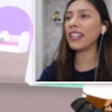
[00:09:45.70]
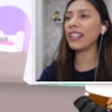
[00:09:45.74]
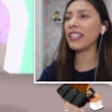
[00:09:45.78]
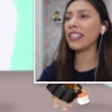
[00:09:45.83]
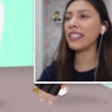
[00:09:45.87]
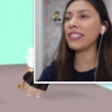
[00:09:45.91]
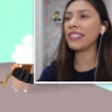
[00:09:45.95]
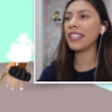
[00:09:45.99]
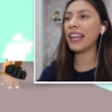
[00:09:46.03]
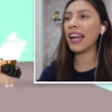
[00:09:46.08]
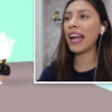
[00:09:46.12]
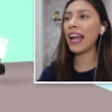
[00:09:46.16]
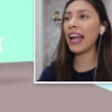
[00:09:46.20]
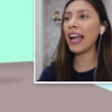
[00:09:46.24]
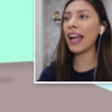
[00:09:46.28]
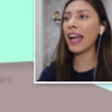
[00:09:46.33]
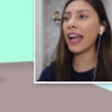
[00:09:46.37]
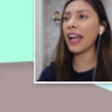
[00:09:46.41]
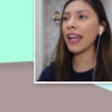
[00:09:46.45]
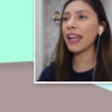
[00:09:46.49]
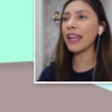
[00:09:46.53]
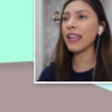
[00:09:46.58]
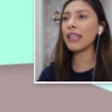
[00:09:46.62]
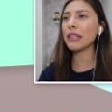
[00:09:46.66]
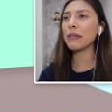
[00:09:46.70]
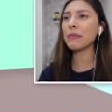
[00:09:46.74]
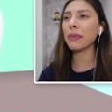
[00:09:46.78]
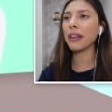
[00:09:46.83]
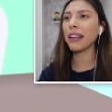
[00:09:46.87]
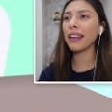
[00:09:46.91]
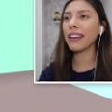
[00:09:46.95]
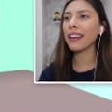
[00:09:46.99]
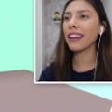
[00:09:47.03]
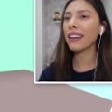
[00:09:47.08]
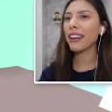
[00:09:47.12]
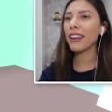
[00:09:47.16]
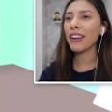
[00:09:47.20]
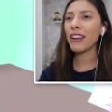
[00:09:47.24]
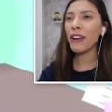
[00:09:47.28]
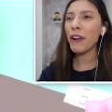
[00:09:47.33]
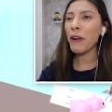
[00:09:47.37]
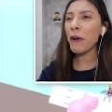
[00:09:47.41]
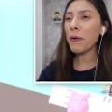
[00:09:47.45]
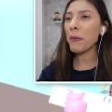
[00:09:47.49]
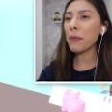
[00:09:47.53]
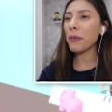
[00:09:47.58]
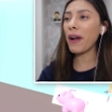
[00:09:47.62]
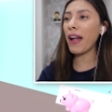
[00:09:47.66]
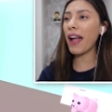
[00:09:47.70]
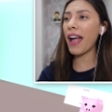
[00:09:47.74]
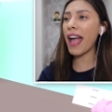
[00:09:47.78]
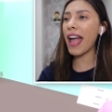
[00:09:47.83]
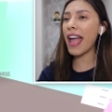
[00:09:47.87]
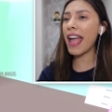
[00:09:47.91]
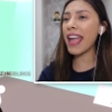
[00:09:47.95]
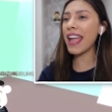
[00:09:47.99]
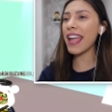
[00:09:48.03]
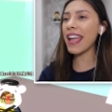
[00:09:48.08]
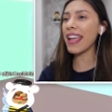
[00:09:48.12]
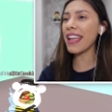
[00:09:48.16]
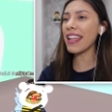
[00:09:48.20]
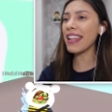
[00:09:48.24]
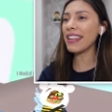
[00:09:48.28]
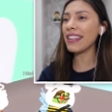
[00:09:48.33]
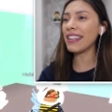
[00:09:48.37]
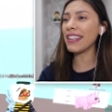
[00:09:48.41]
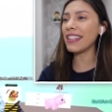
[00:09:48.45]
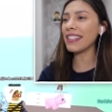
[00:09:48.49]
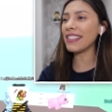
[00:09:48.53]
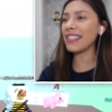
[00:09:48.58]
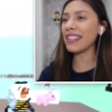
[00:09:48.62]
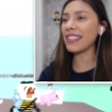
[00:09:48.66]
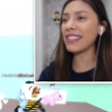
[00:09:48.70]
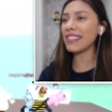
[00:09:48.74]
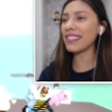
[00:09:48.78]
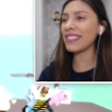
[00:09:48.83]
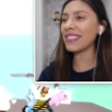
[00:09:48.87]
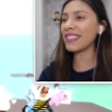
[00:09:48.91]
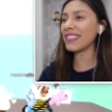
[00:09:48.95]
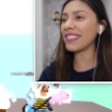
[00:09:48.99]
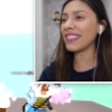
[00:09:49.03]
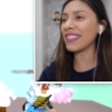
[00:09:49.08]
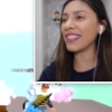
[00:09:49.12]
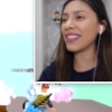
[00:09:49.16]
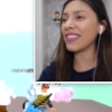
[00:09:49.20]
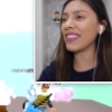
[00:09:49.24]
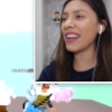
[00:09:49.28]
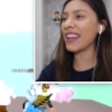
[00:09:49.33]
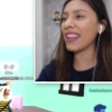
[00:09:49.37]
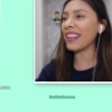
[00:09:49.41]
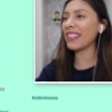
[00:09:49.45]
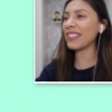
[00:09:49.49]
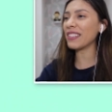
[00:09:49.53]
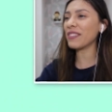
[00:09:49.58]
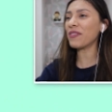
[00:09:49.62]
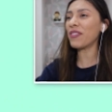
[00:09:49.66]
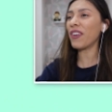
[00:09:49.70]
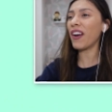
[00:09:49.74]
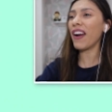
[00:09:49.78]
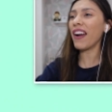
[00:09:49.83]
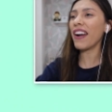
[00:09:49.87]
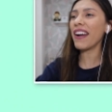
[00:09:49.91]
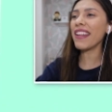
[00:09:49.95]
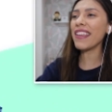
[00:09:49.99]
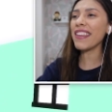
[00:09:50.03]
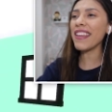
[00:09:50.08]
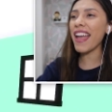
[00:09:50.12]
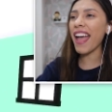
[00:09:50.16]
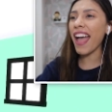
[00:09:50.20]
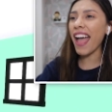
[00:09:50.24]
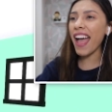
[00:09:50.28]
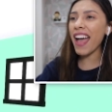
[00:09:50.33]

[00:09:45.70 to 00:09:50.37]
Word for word: a good time, right? This is the greatest party